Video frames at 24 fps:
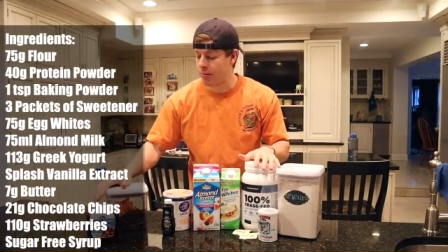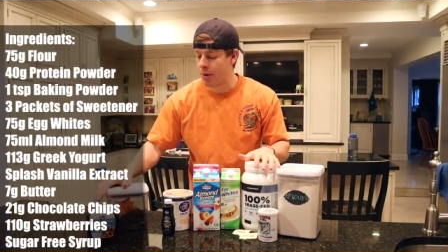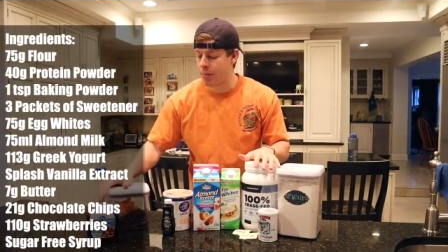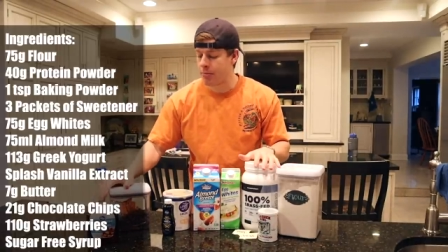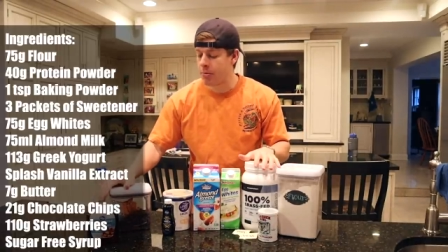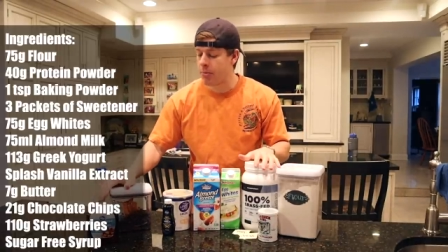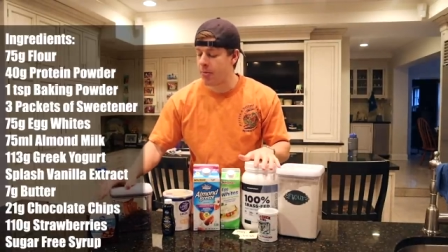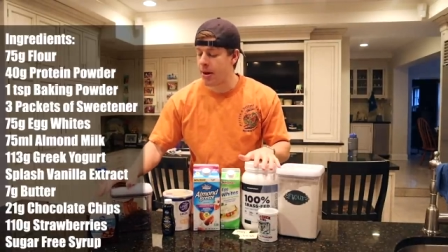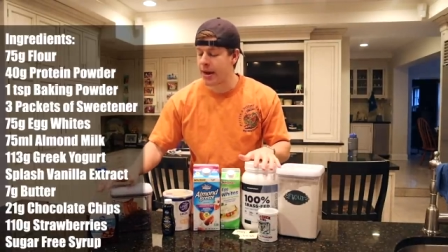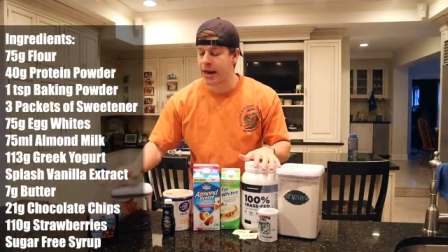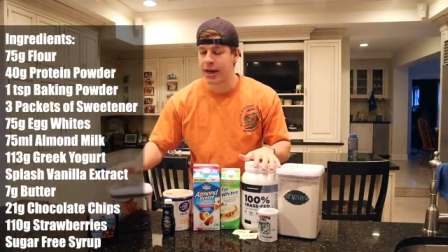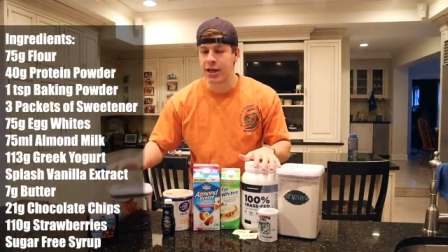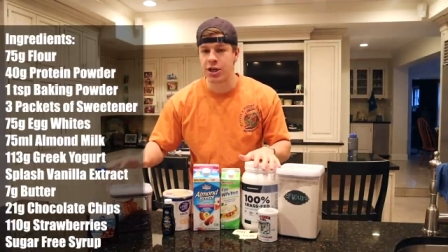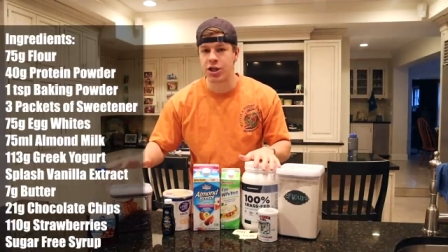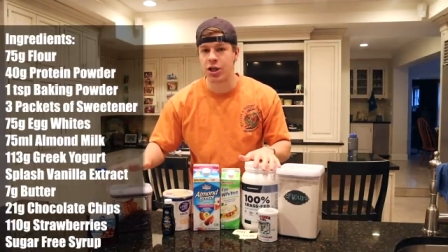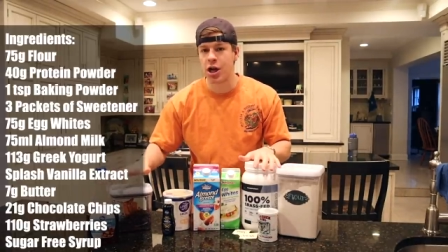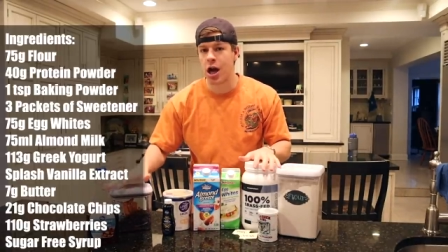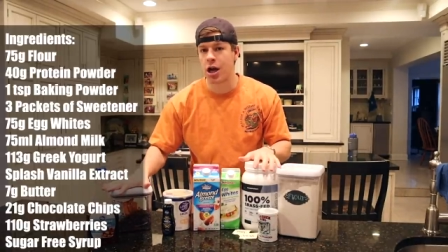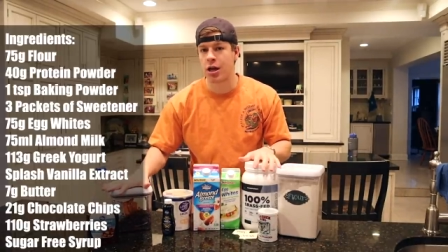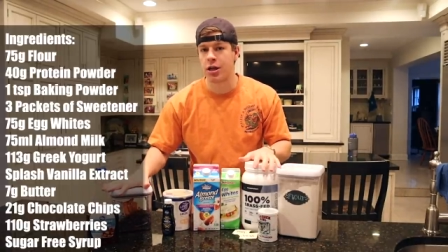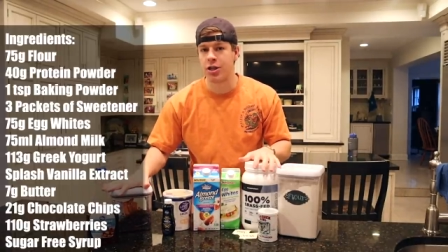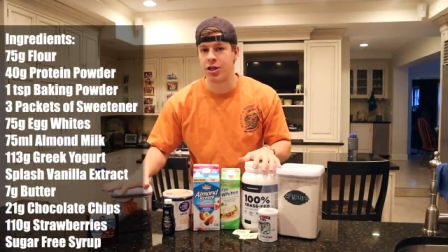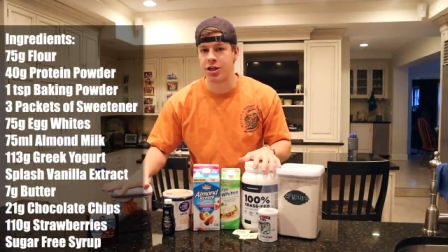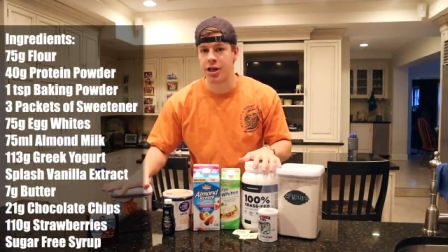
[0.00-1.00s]
but I'm gonna be making
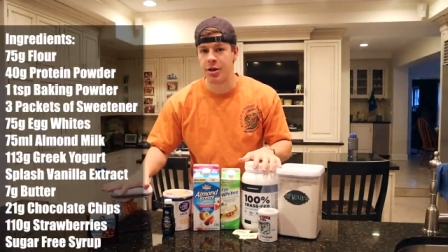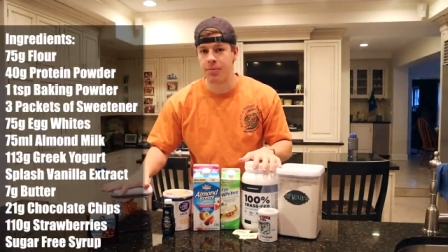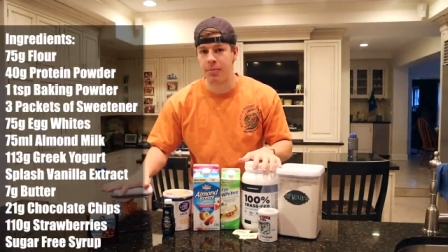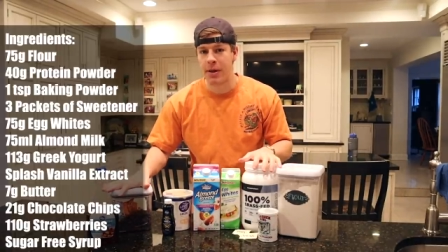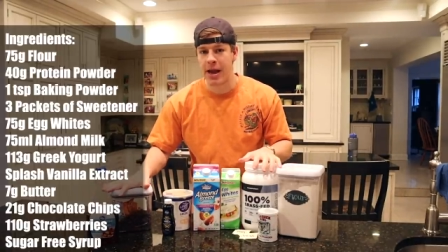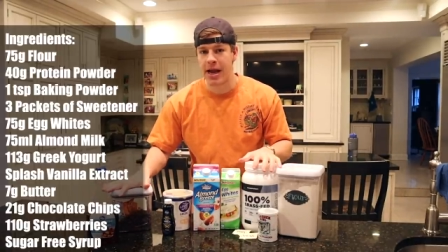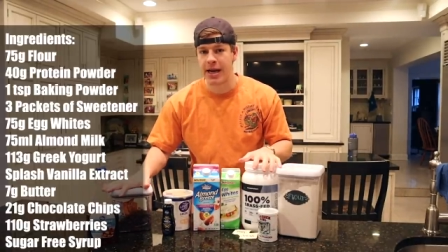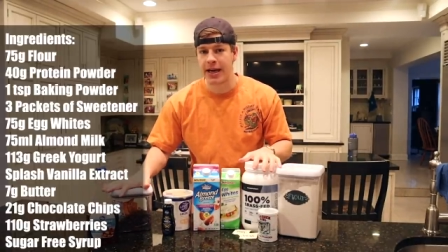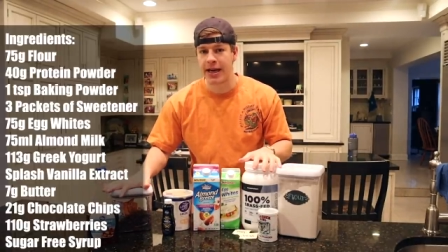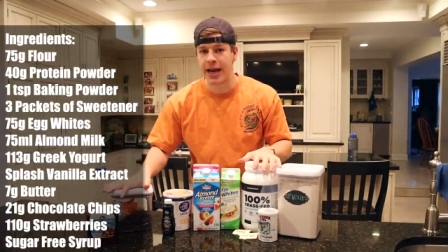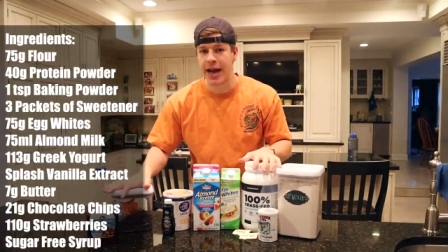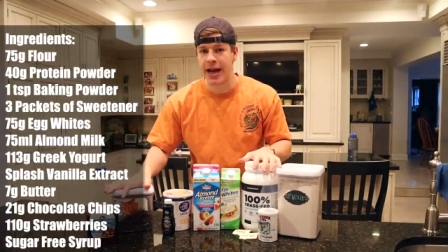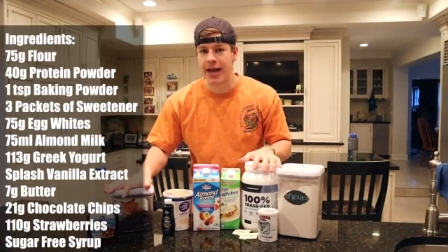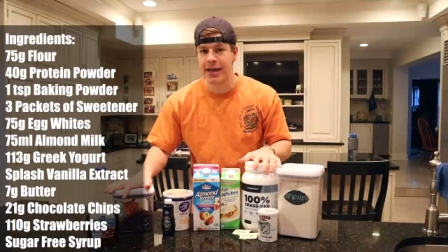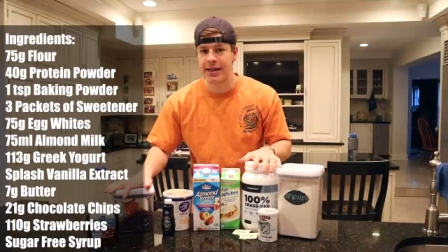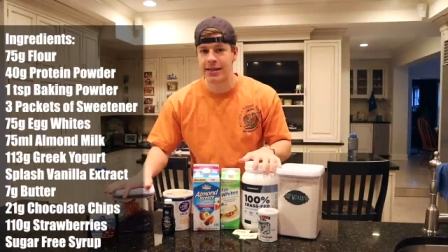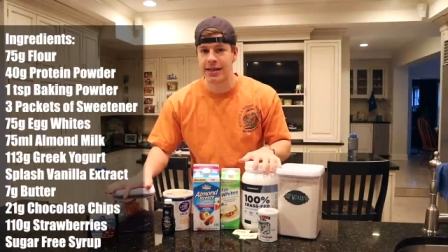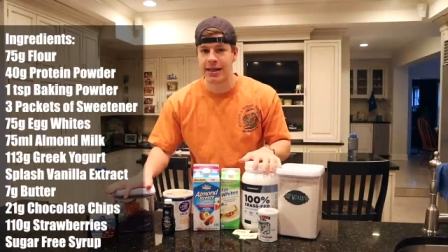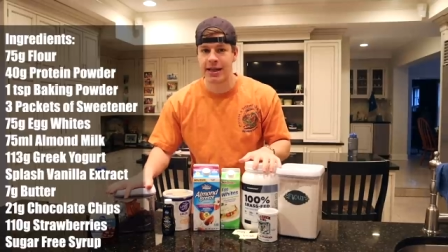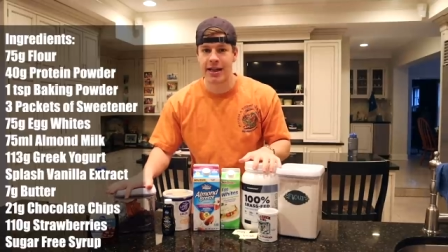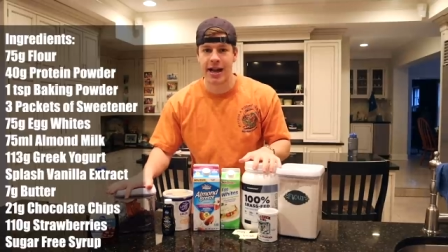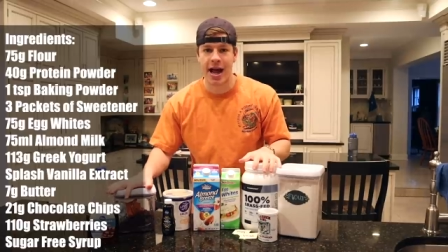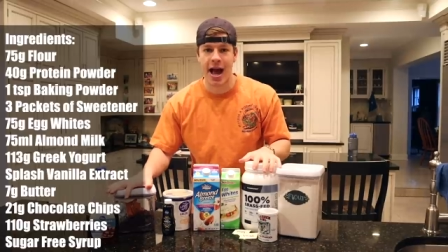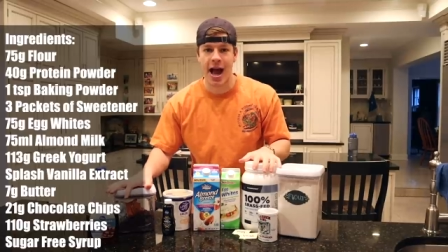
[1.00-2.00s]
chocolate chip pancakes
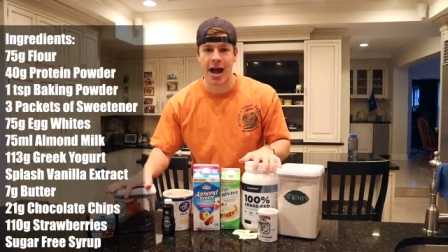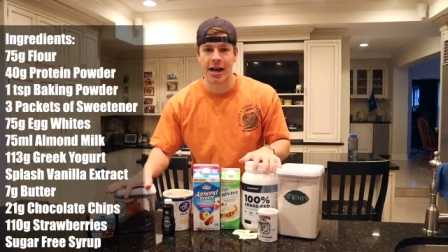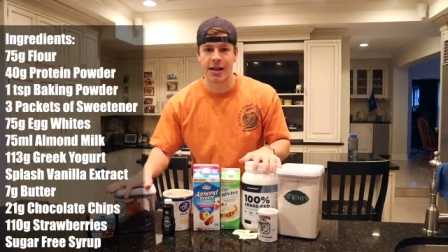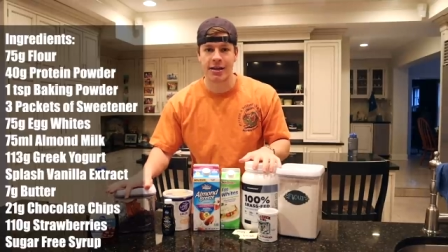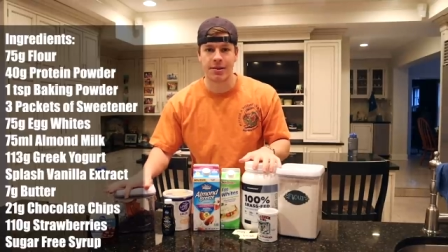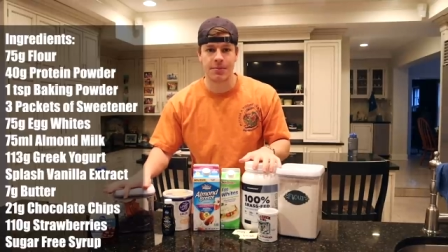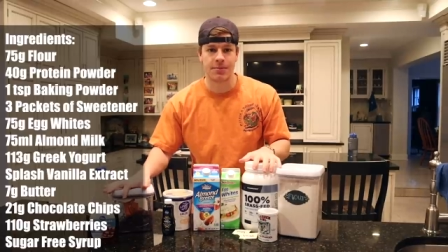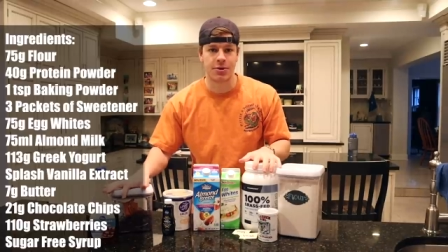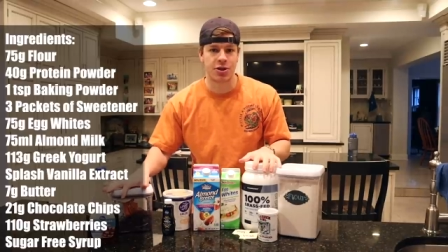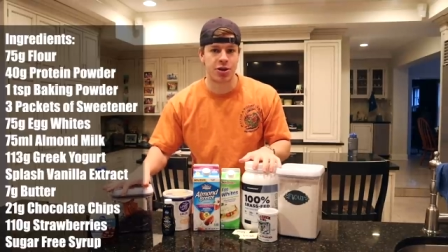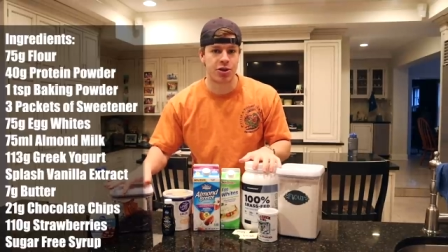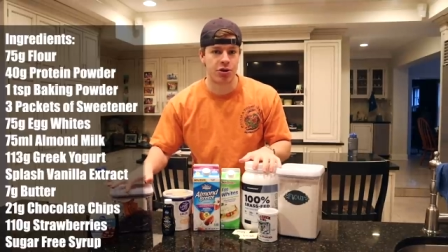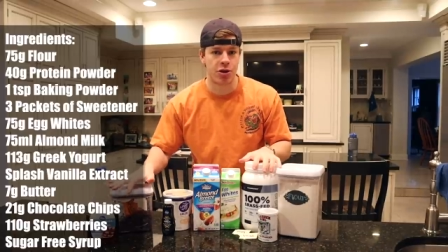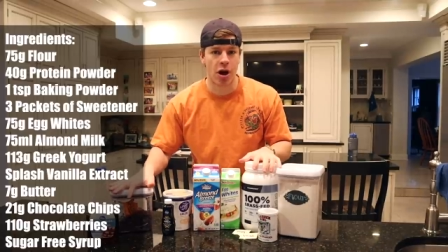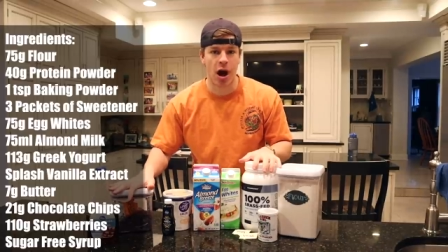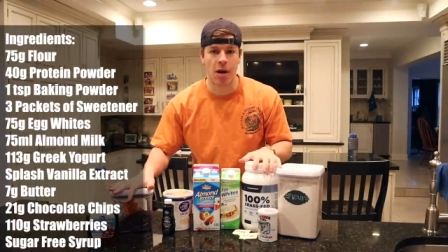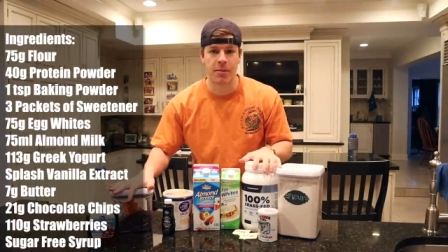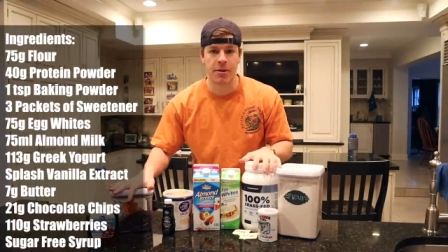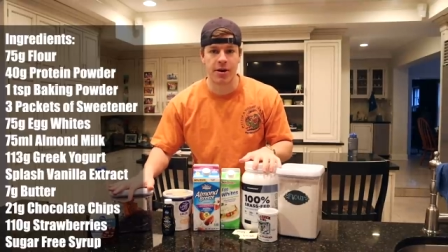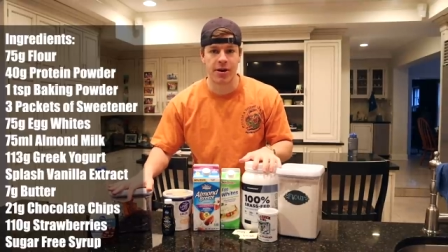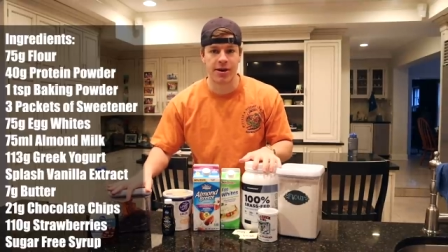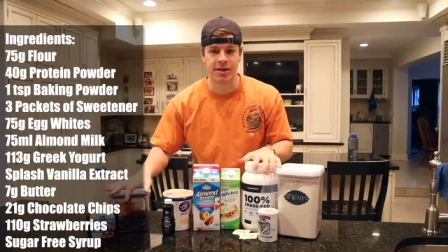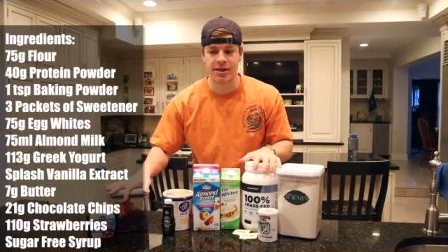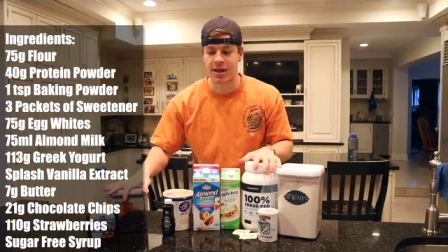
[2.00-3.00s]
and then adding some
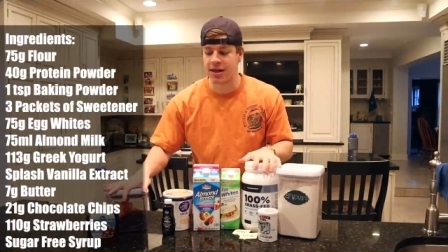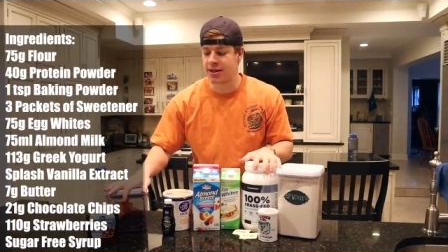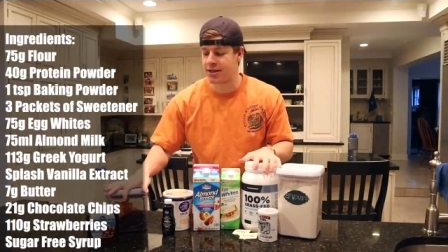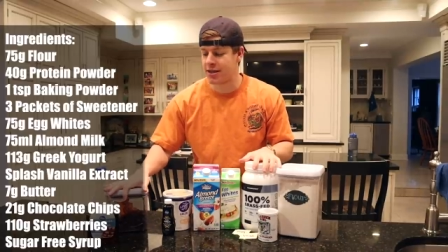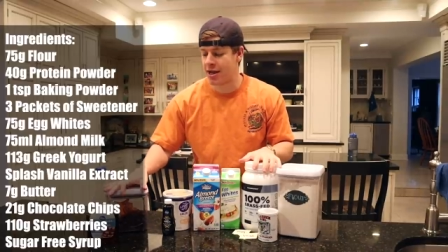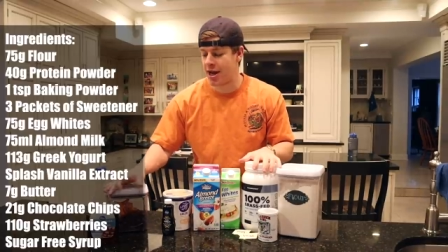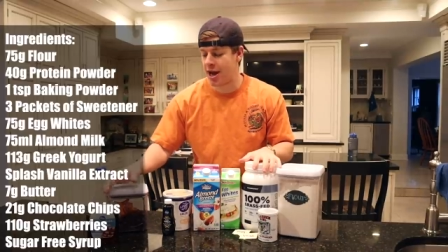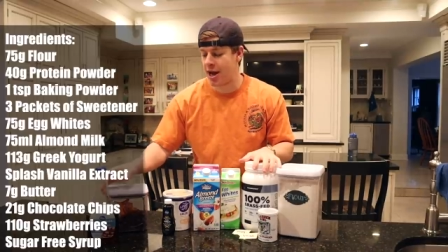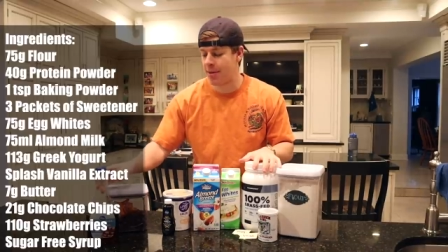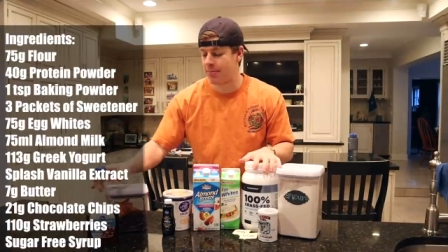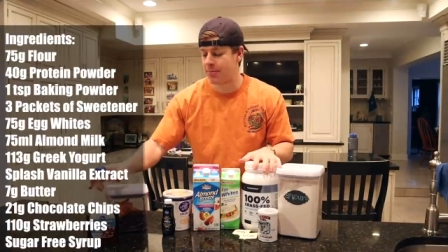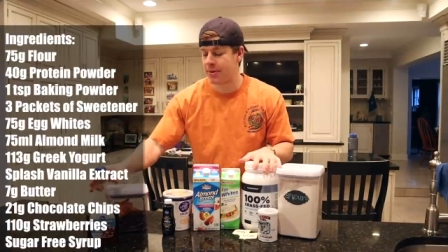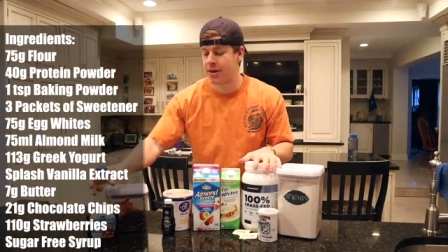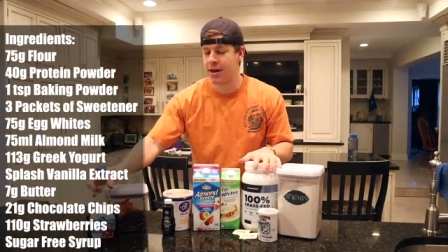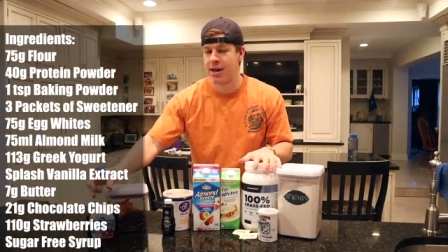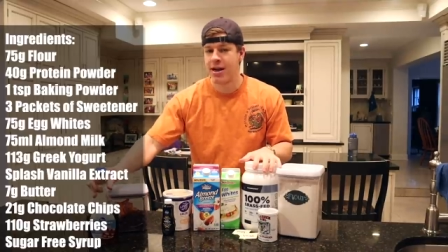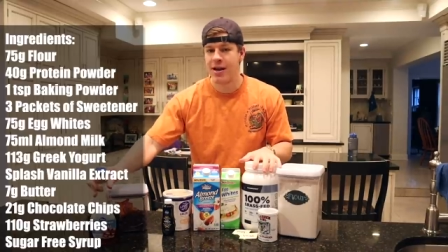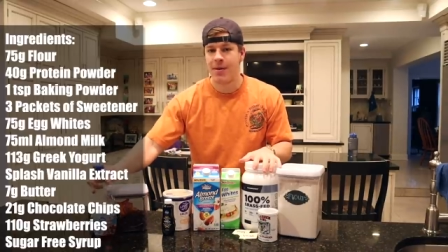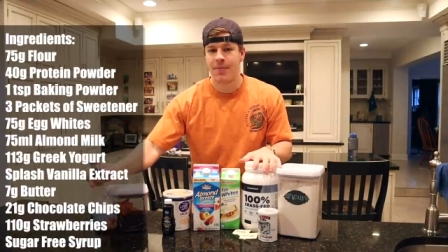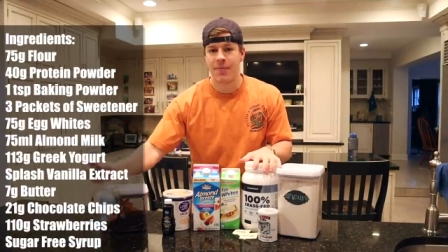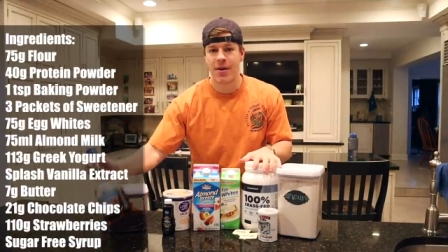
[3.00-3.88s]
strawberries on top,